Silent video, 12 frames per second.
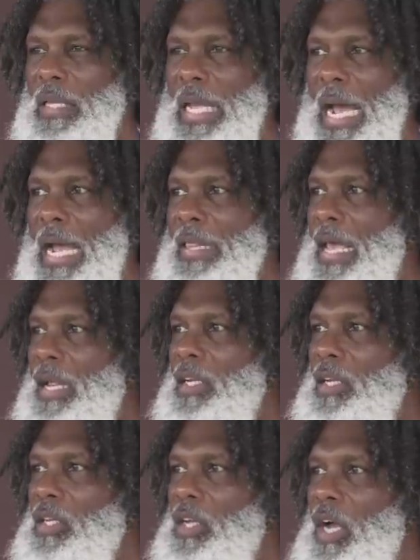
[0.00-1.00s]
guy that
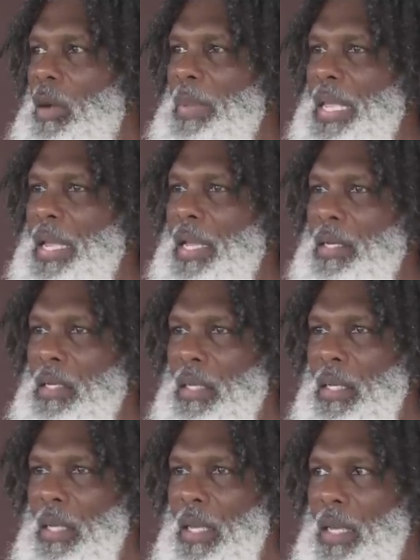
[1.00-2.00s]
could come in
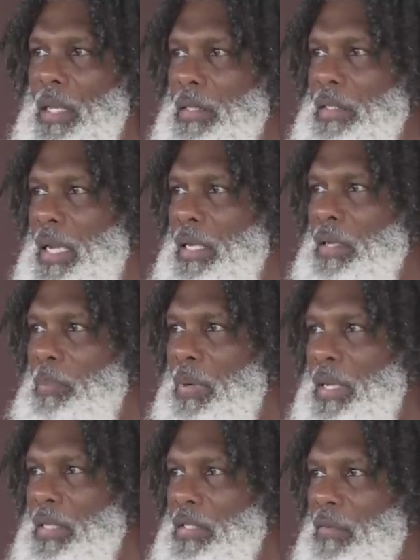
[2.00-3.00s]
and take the
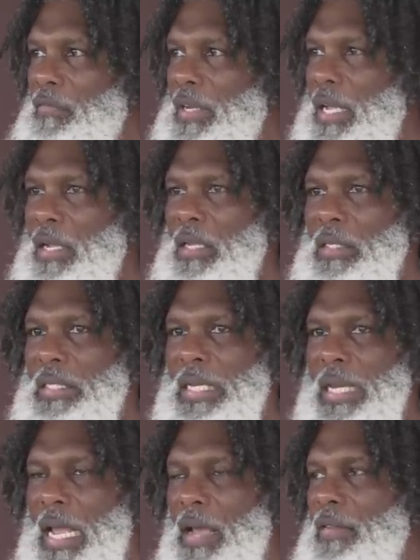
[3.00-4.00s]
place of Nick,
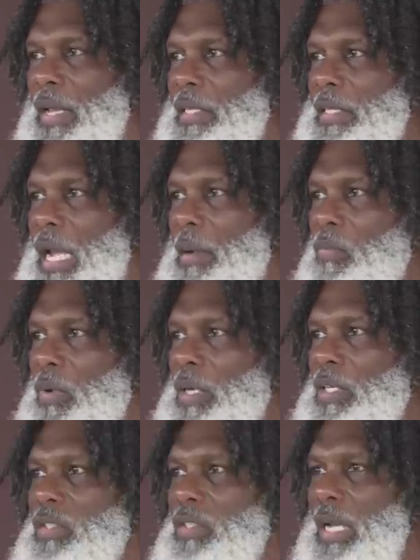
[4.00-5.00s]
didn't have that type
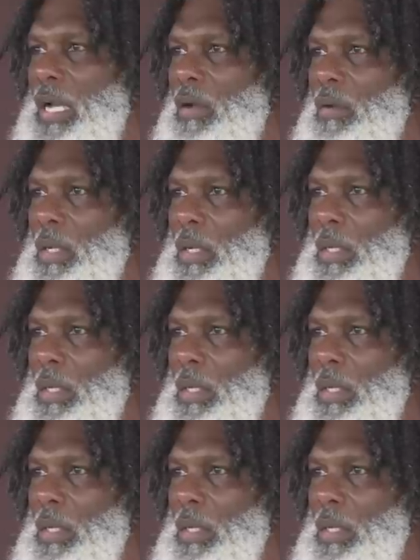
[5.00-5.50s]
running style.